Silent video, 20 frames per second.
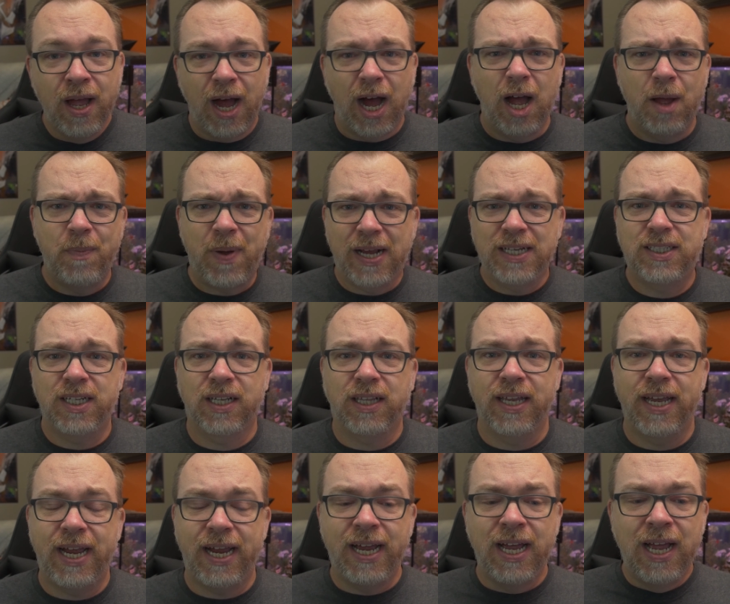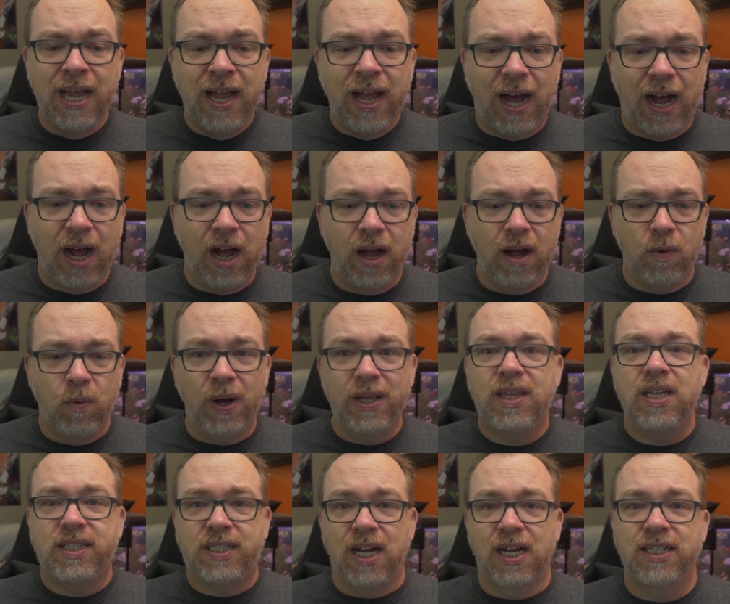uh, basically, uh, what
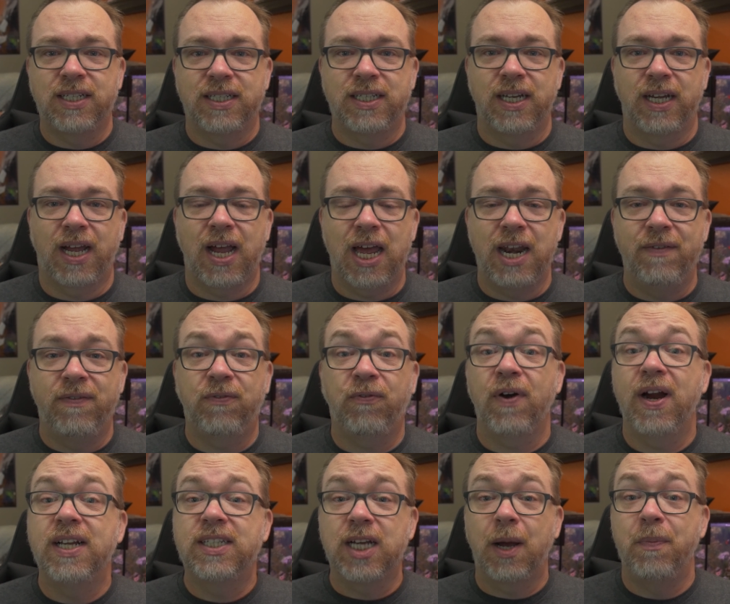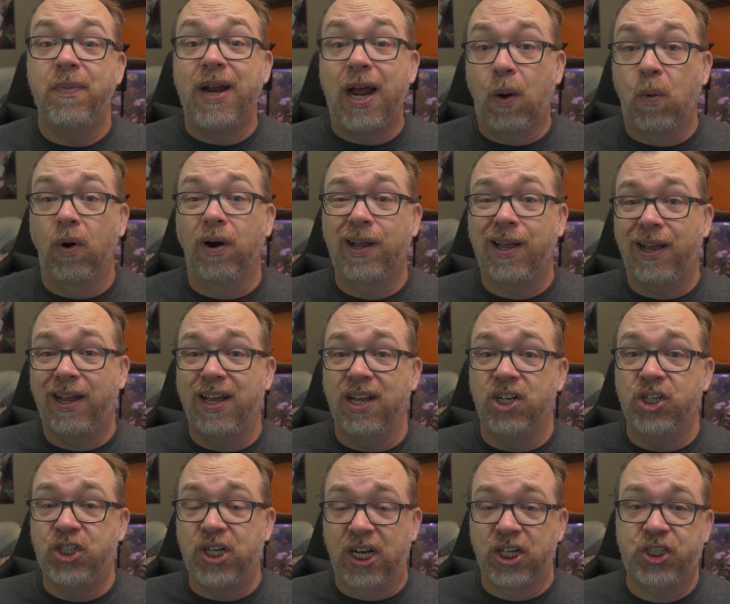this does is it kind of frees up network
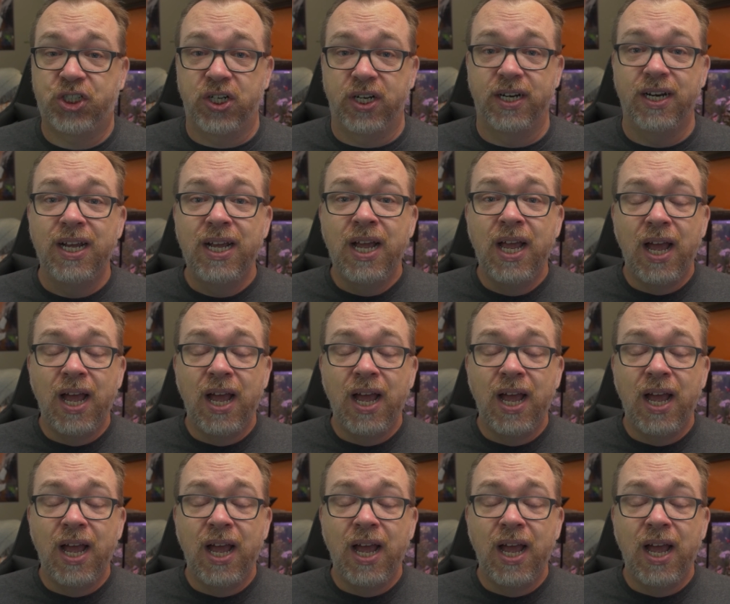congestion.